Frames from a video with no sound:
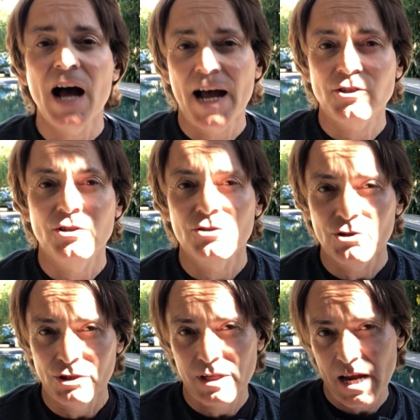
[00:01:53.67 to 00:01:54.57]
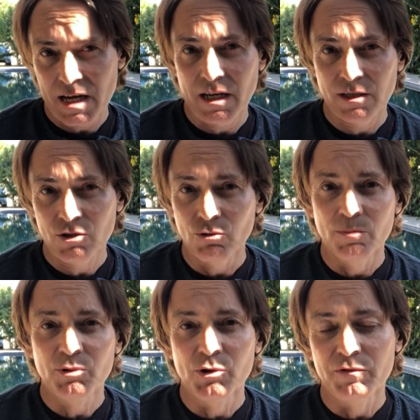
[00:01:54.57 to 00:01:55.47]
actions you're taking to
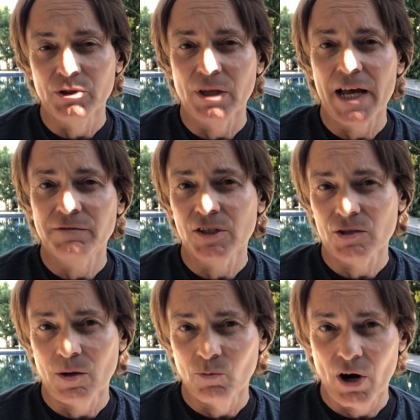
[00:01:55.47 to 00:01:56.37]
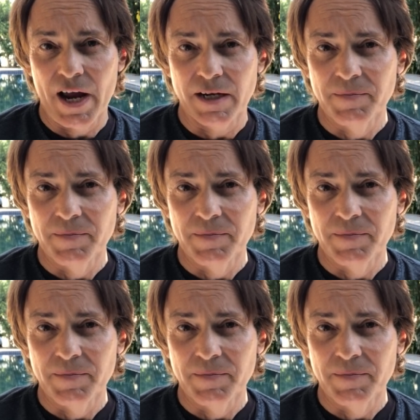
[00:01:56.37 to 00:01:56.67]
improve your life in some way.